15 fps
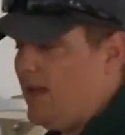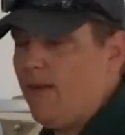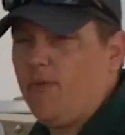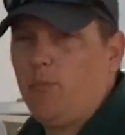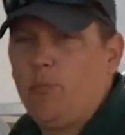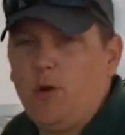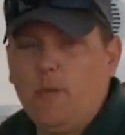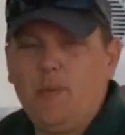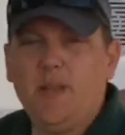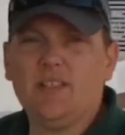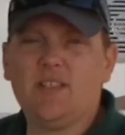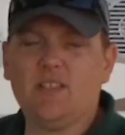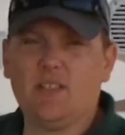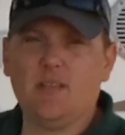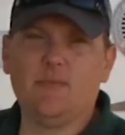Now for propane
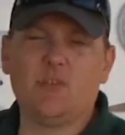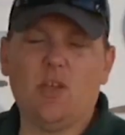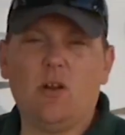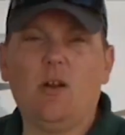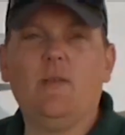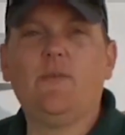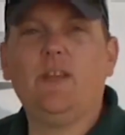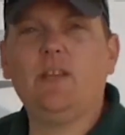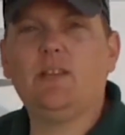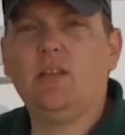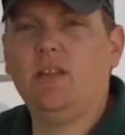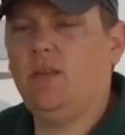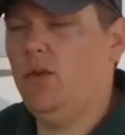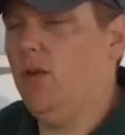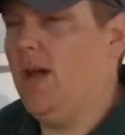systems on RVs,
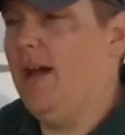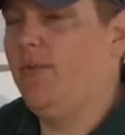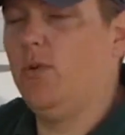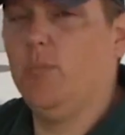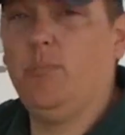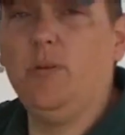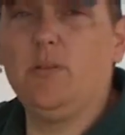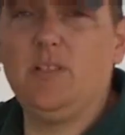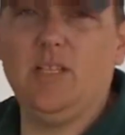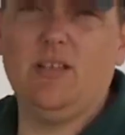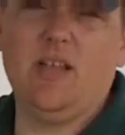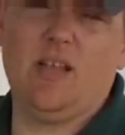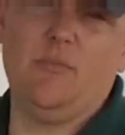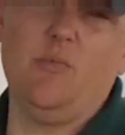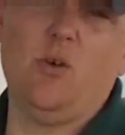either you have one built
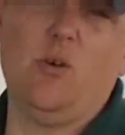in like a